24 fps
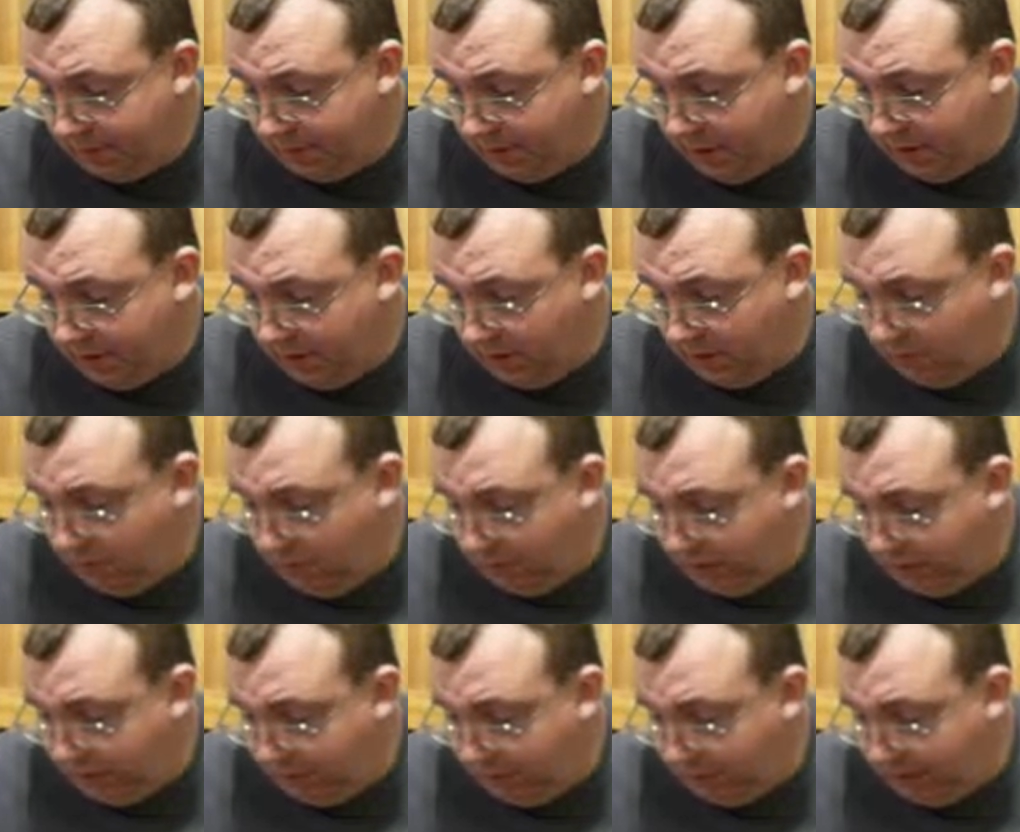no
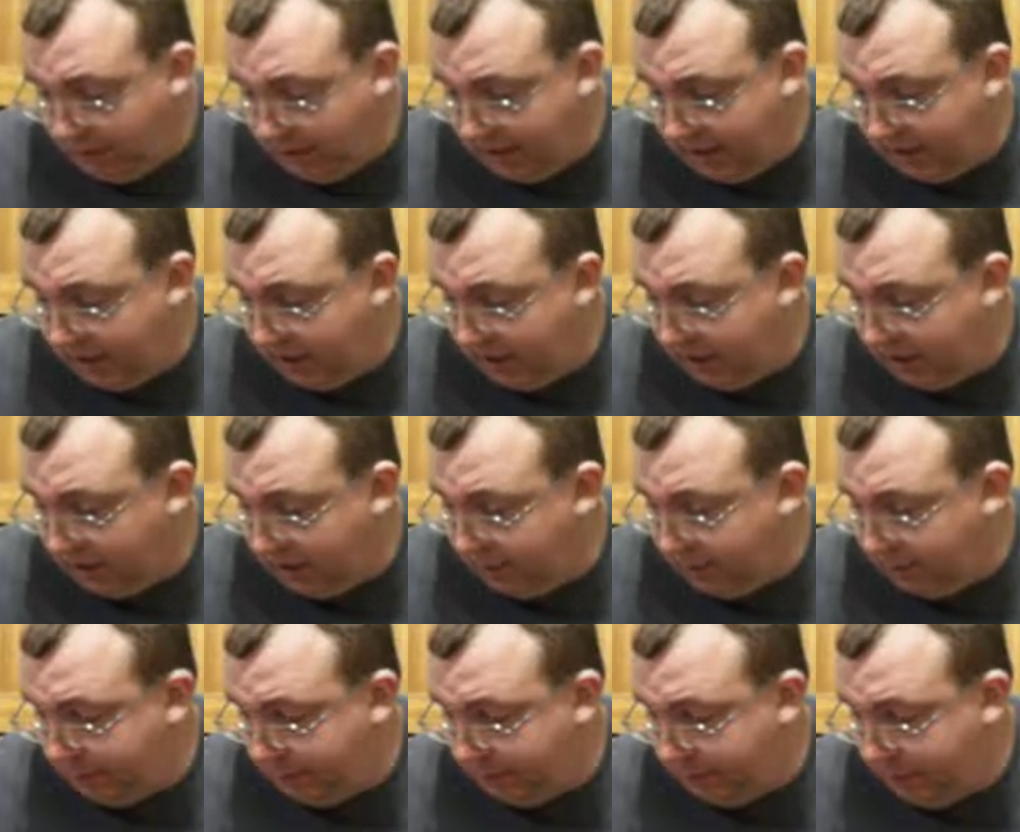habla
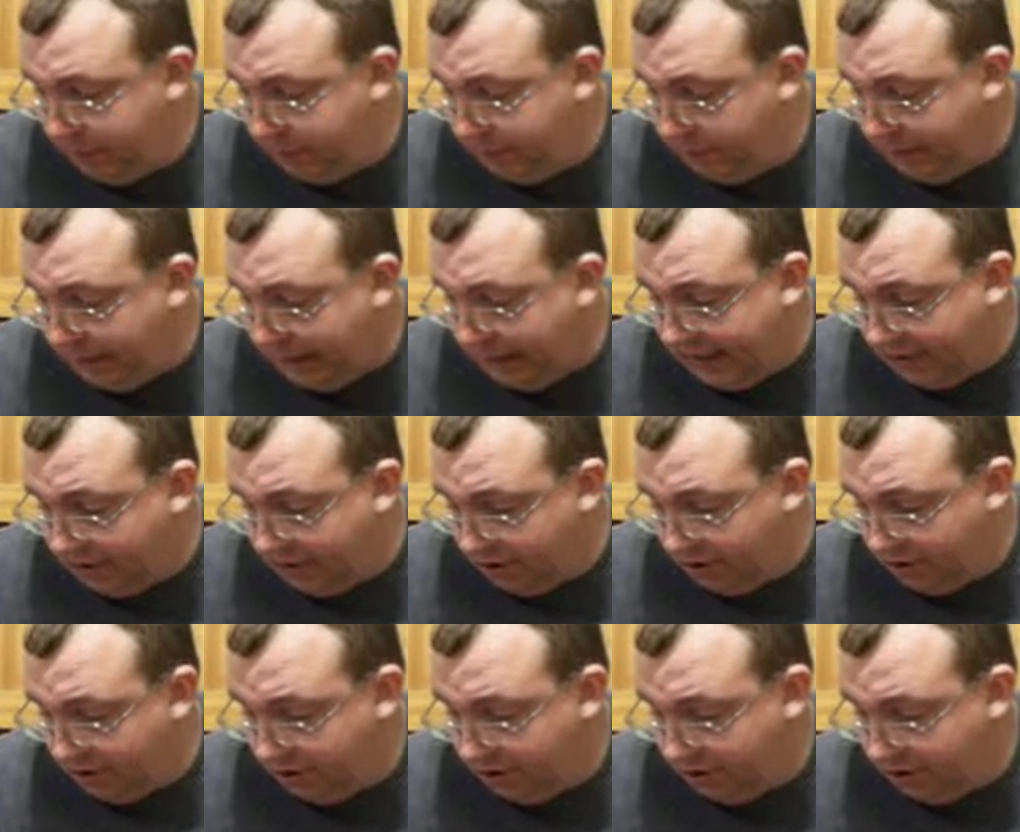espan Spanish.